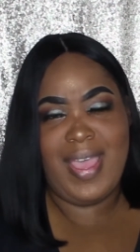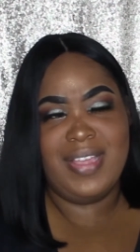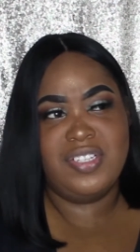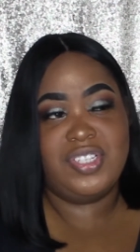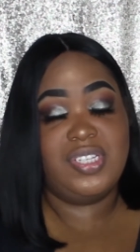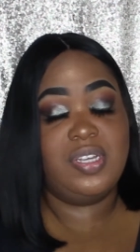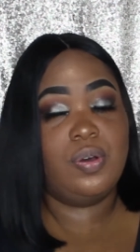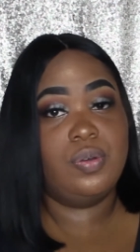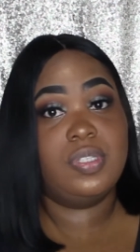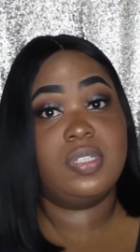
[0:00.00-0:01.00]
And she
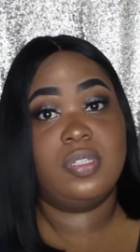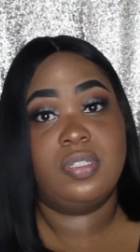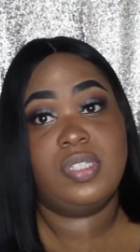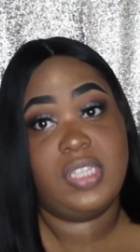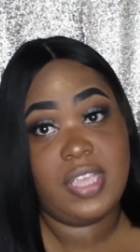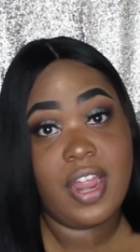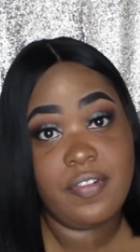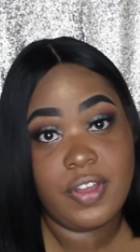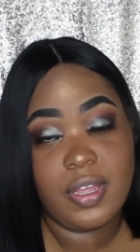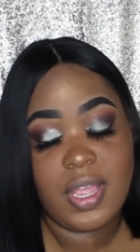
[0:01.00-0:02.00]
goes,
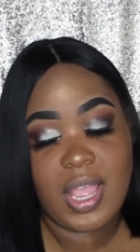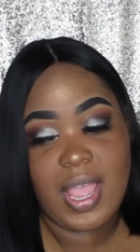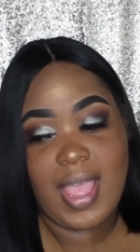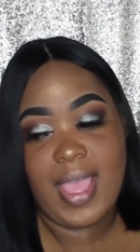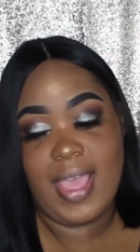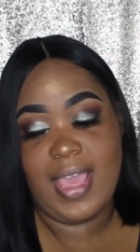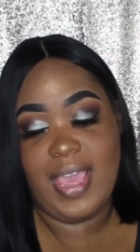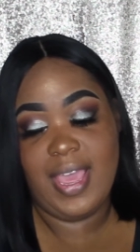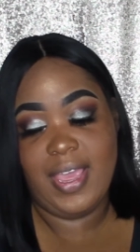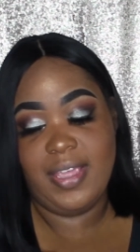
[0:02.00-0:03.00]
Sierra.
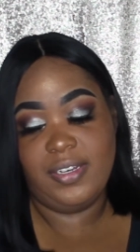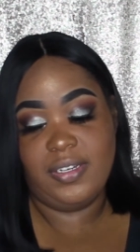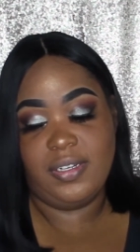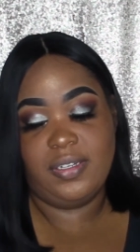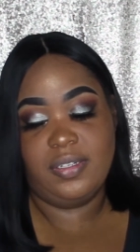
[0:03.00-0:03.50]
And